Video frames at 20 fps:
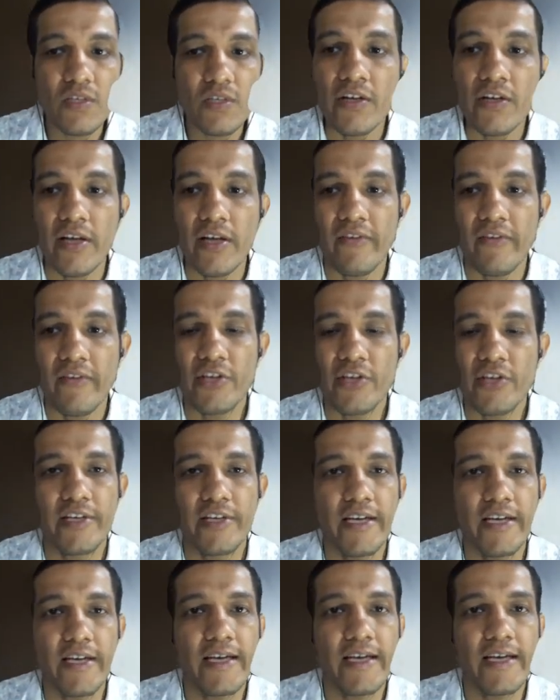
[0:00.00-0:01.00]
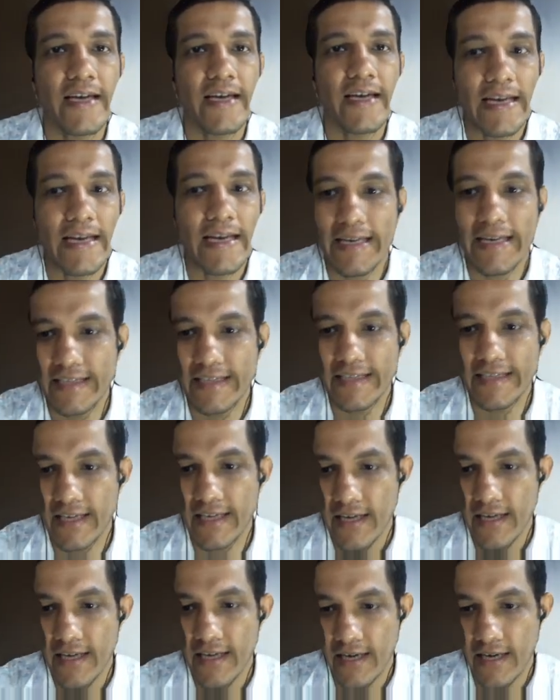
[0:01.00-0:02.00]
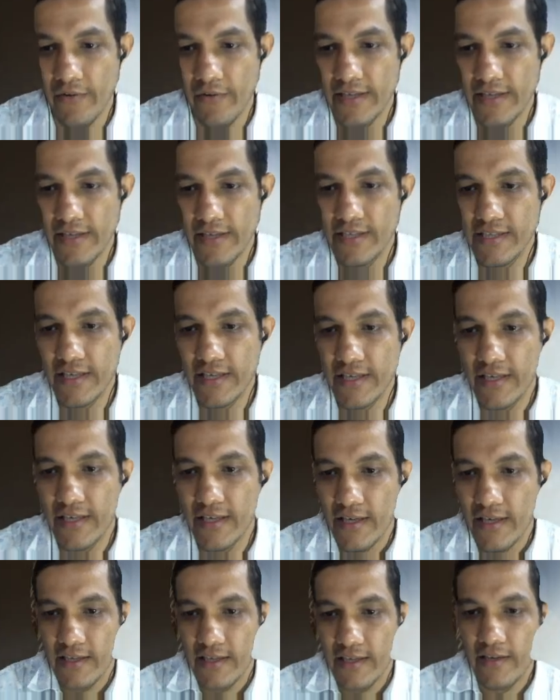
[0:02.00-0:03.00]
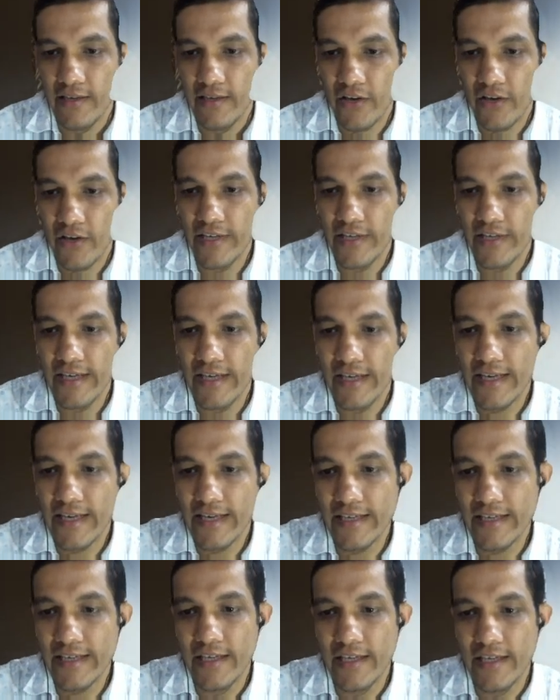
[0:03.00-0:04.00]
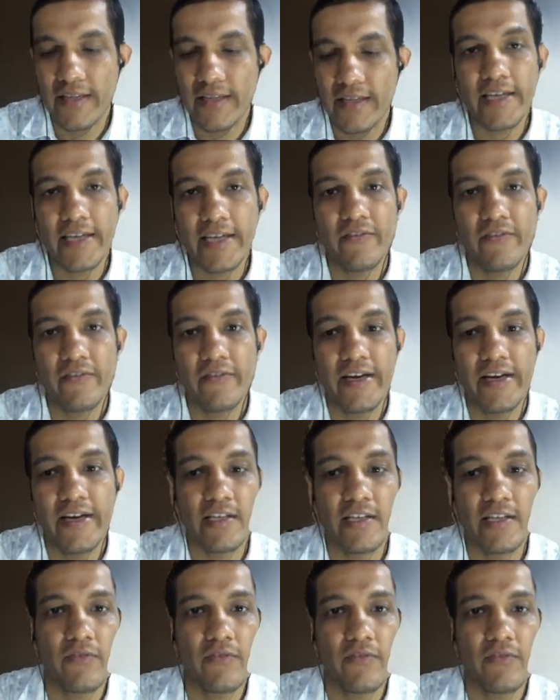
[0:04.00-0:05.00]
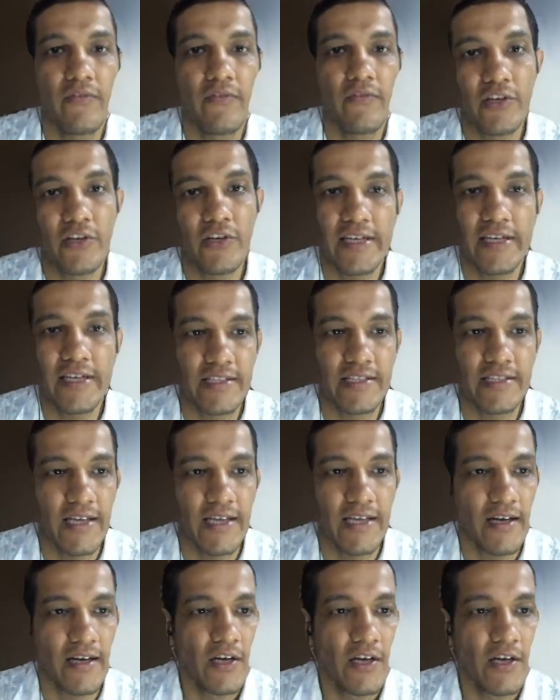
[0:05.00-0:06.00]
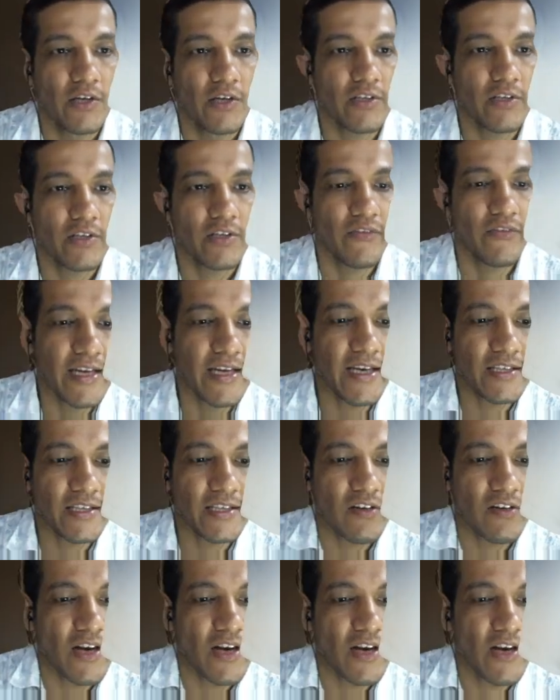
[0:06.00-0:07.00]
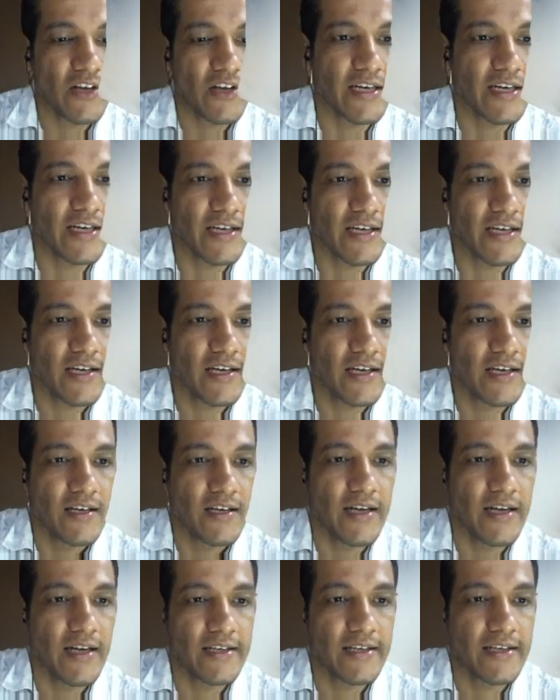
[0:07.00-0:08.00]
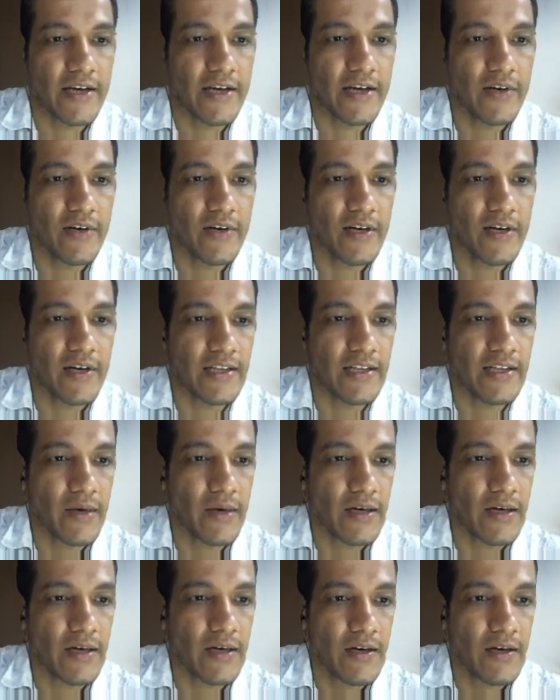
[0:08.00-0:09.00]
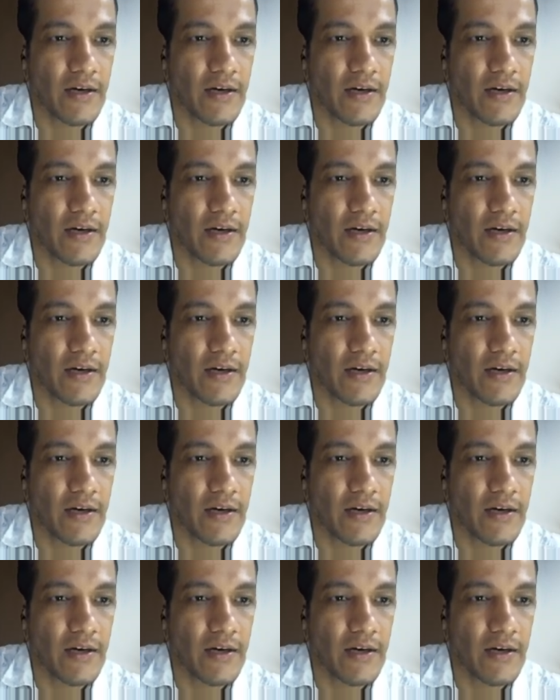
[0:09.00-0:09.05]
the velocity increasing. Now you can see the velocity increasing, but there is a variation of velocity is there. So the variation of velocity, that is actually nothing but